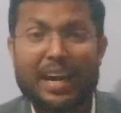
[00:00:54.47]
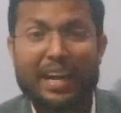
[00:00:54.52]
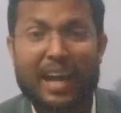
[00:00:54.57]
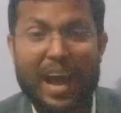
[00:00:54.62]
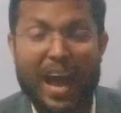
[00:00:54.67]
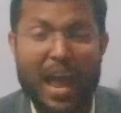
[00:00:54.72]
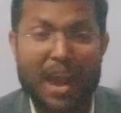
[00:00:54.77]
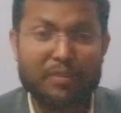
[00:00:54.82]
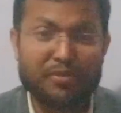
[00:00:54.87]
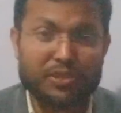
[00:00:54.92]

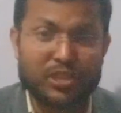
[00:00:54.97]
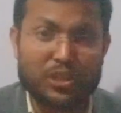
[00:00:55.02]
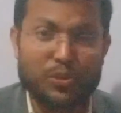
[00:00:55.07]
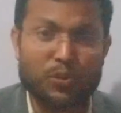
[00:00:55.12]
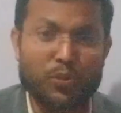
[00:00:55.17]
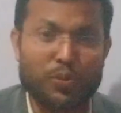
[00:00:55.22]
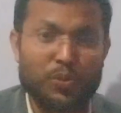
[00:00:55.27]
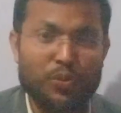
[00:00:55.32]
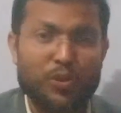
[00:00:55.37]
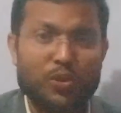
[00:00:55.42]
helps
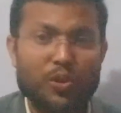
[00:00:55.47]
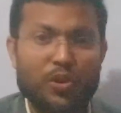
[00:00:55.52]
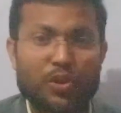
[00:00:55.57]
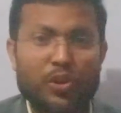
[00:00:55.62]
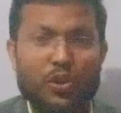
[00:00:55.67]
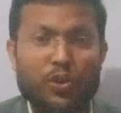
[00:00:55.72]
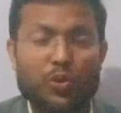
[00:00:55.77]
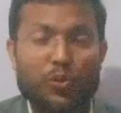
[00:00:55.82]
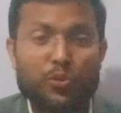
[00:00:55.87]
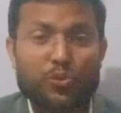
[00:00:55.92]
you
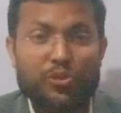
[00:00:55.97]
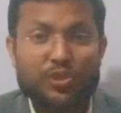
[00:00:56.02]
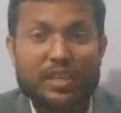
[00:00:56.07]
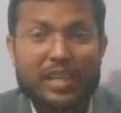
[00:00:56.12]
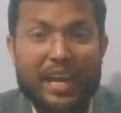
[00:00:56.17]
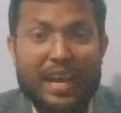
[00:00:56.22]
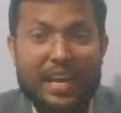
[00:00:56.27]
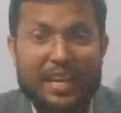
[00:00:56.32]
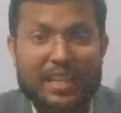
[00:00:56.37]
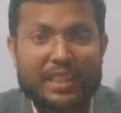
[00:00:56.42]
to
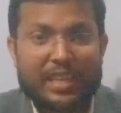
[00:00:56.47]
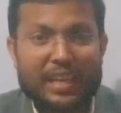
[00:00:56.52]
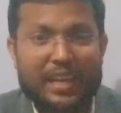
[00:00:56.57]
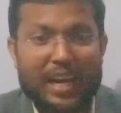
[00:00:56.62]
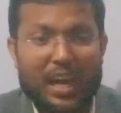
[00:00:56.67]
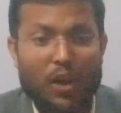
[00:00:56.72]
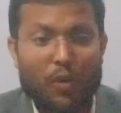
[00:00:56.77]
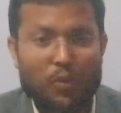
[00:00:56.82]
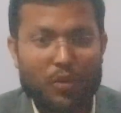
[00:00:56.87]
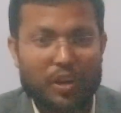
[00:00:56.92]
see anything
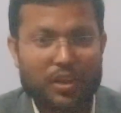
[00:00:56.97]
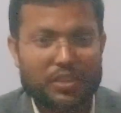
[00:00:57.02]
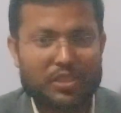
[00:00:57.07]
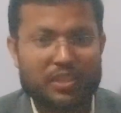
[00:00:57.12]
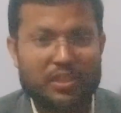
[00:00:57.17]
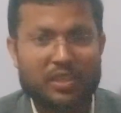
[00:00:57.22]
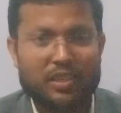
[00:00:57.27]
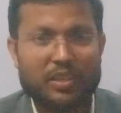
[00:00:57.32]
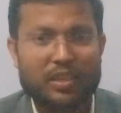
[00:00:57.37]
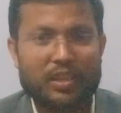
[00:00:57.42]
around
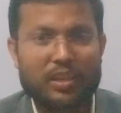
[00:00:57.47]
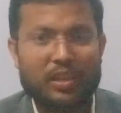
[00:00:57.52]
us.